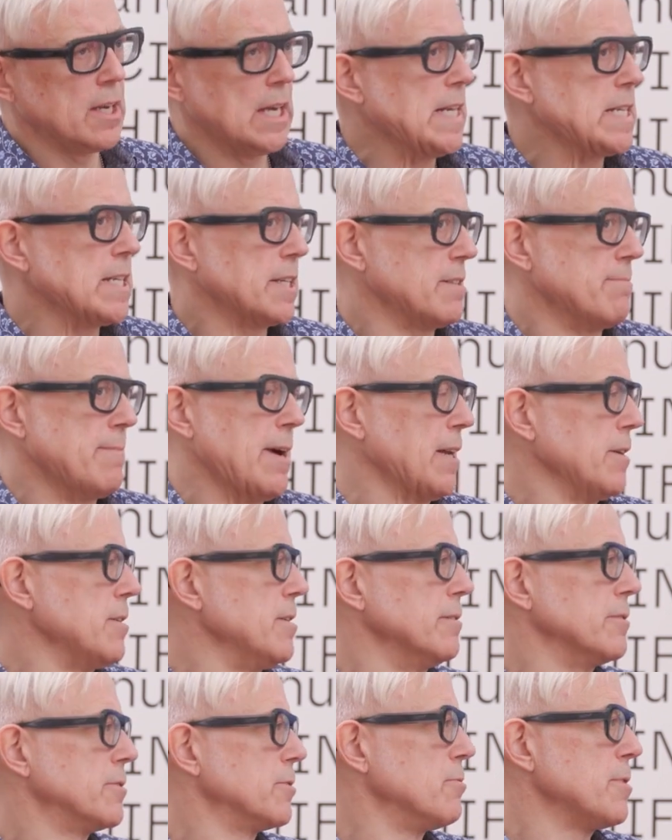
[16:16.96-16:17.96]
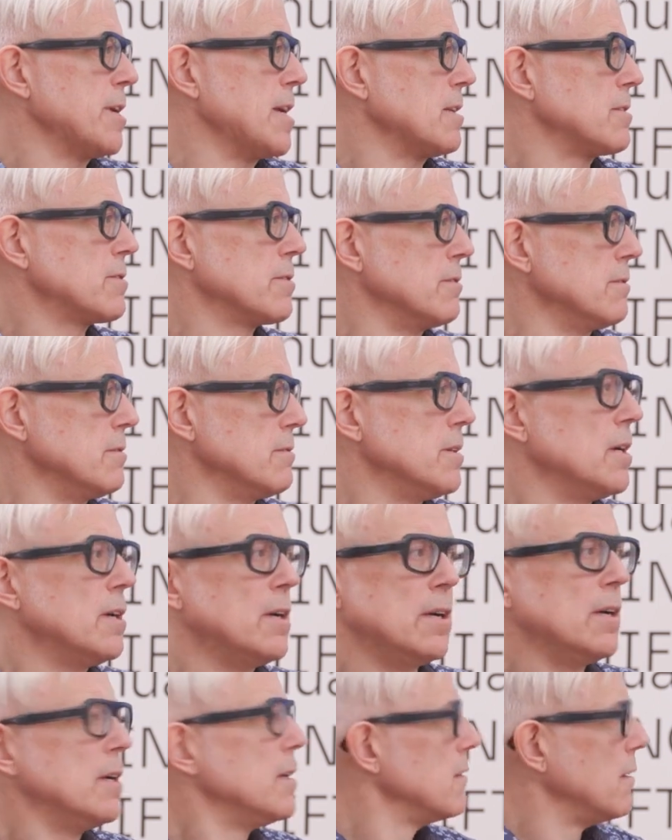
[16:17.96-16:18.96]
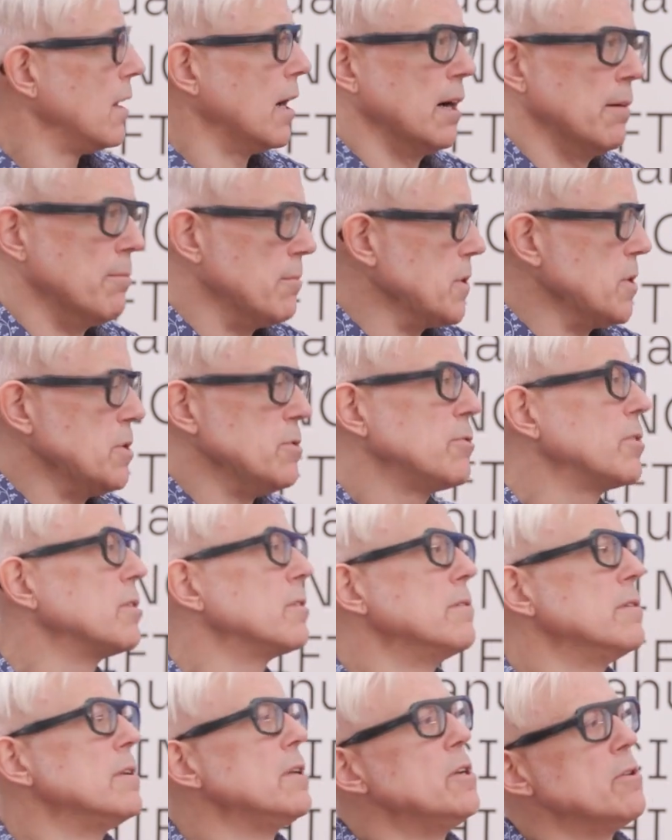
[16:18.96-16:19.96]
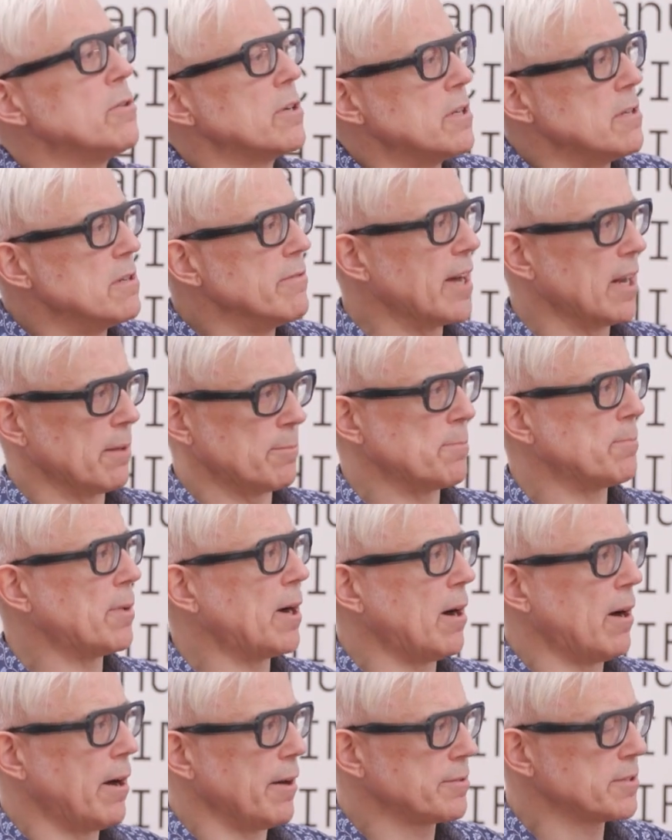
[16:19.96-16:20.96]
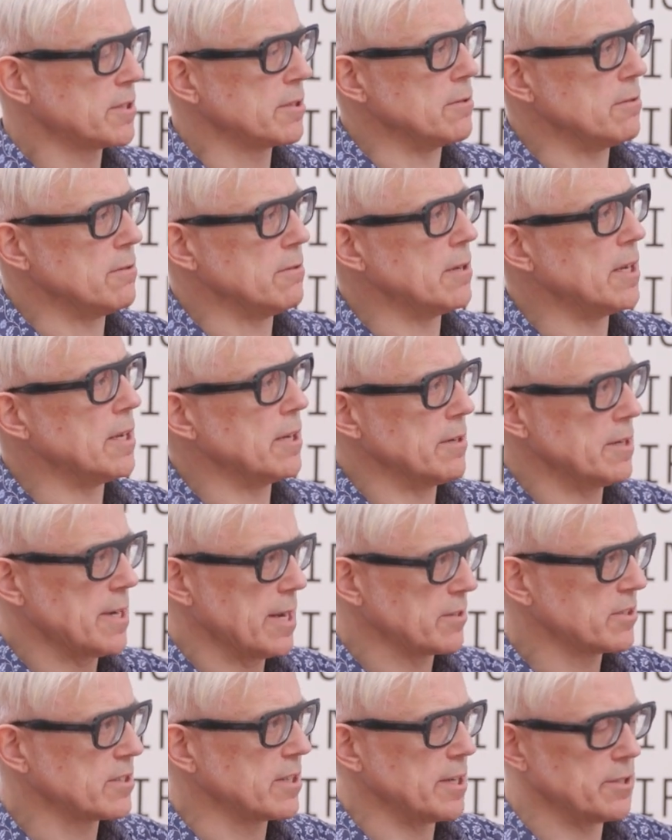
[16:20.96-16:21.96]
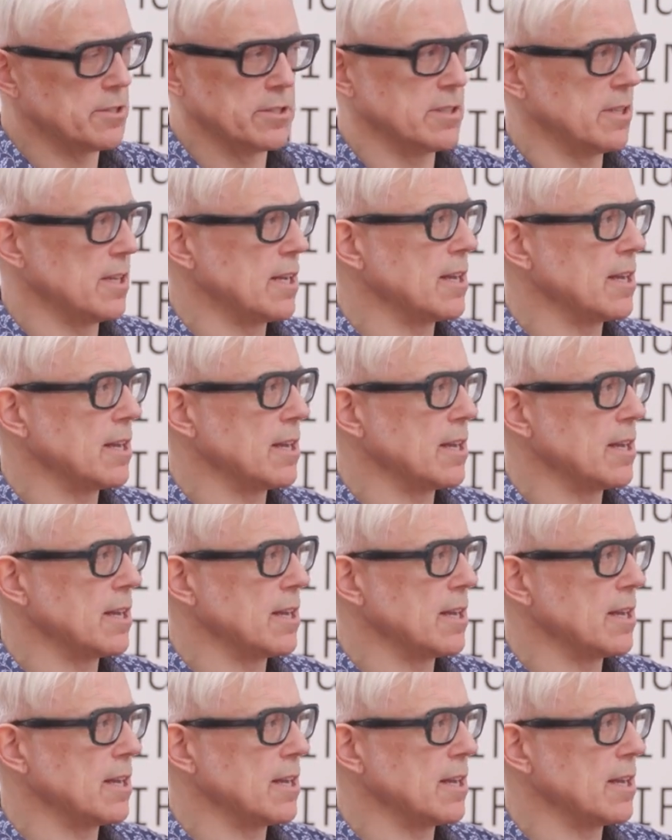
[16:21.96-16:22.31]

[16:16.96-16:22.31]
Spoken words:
it doesn't matter who you're talking to. You can develop a path to next stages and